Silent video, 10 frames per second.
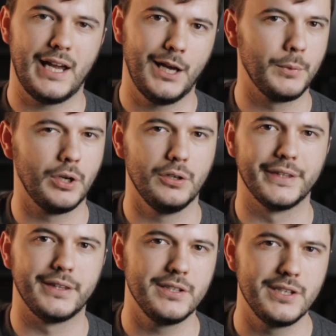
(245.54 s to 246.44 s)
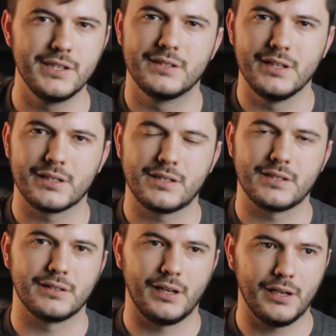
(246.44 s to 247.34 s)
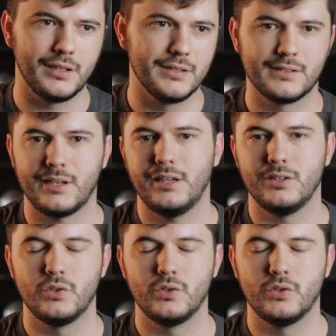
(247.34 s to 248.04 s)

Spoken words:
app called Digisticks that is a